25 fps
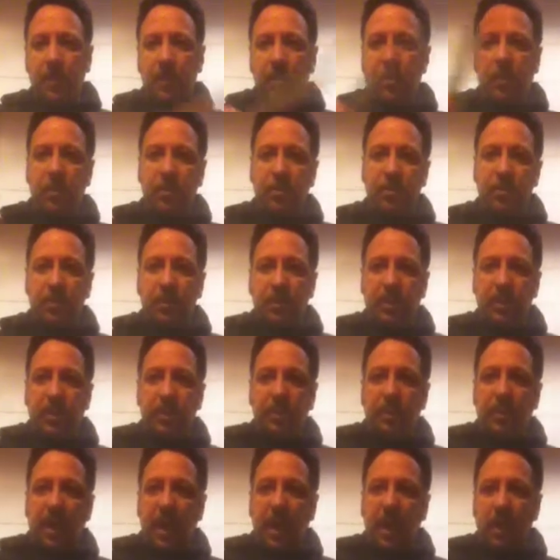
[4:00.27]
Also in
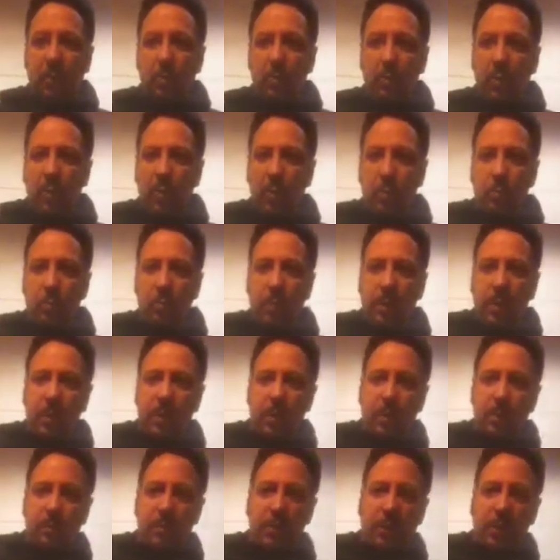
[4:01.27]
the back, we don't want
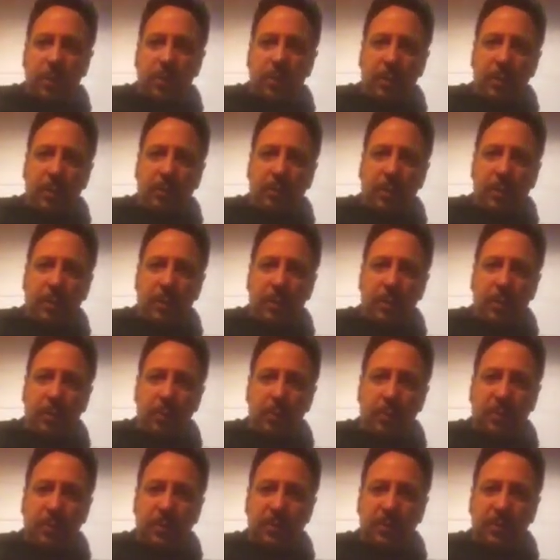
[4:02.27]
to grip it. We
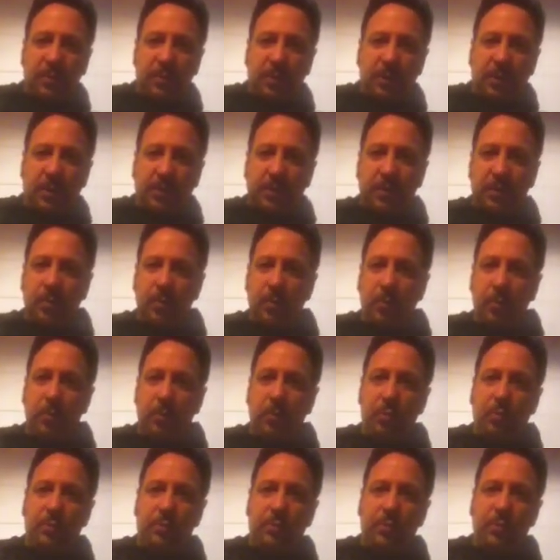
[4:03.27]
want the stick to
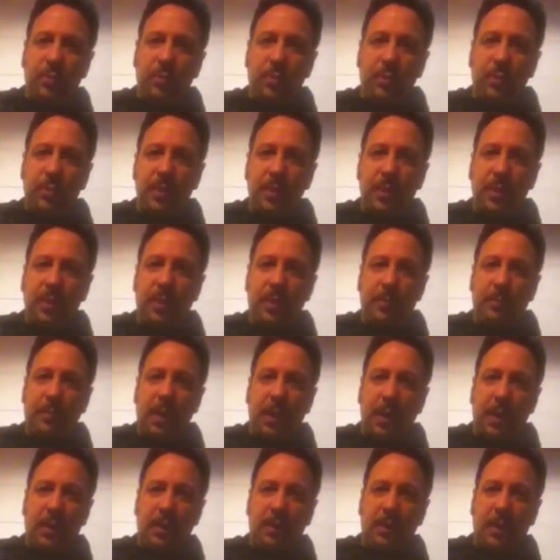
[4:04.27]
move in the
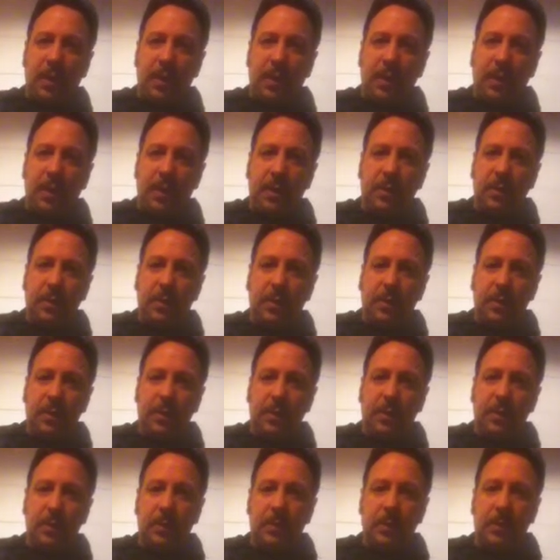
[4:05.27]
back of the hand.
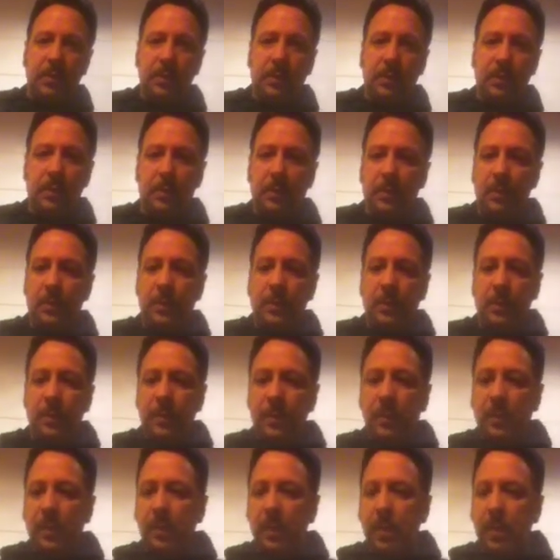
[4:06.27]

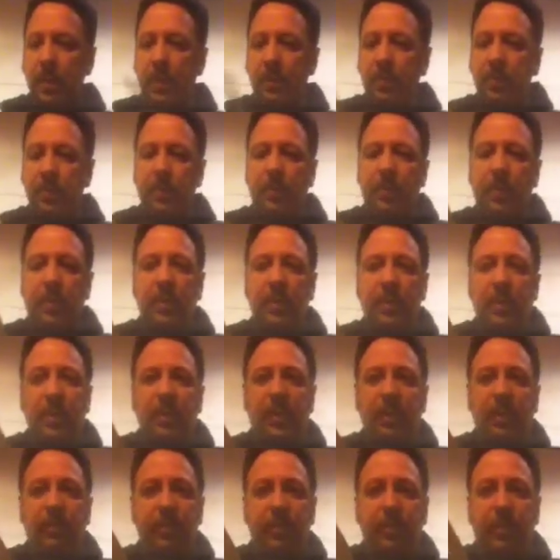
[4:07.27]
Now I typically
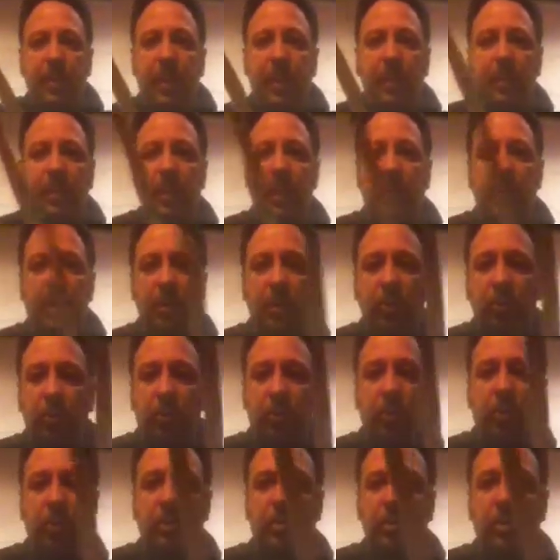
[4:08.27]
leave about an
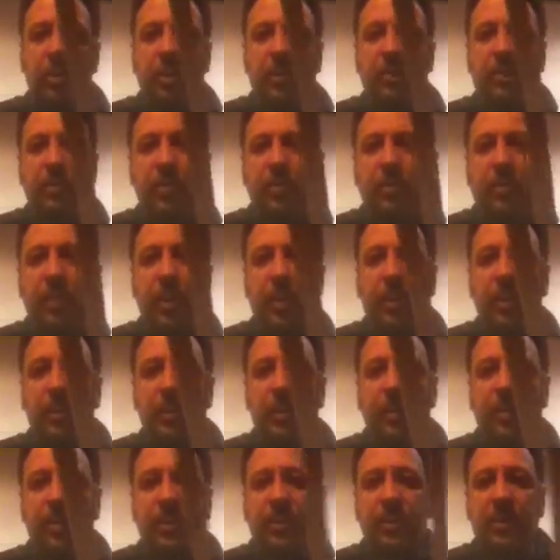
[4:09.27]
inch of the
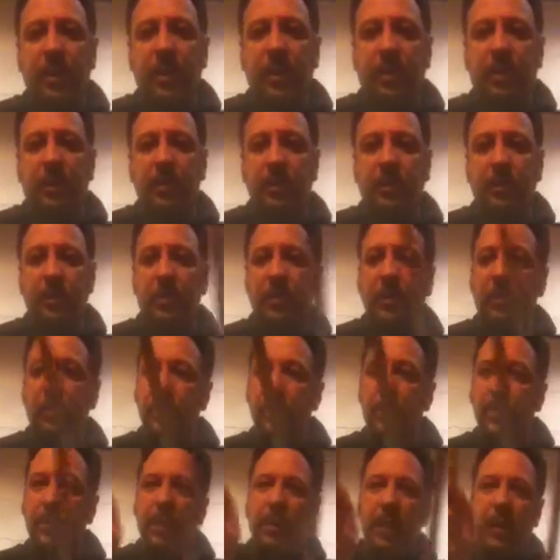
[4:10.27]
butt of the stick
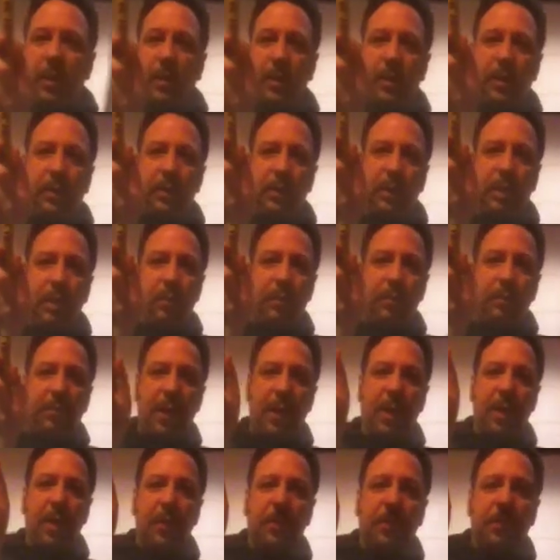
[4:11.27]
hanging down
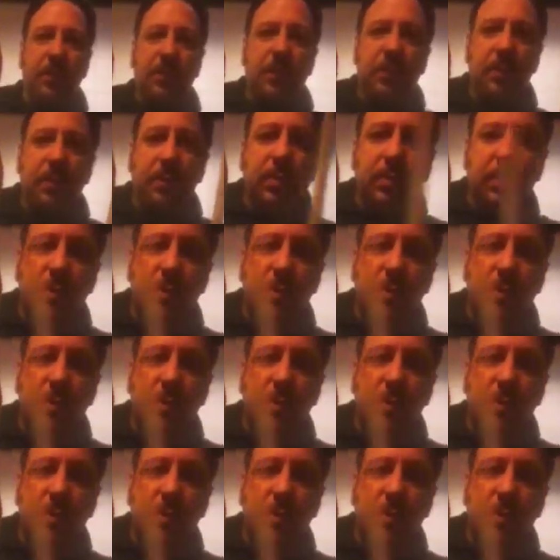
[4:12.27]
past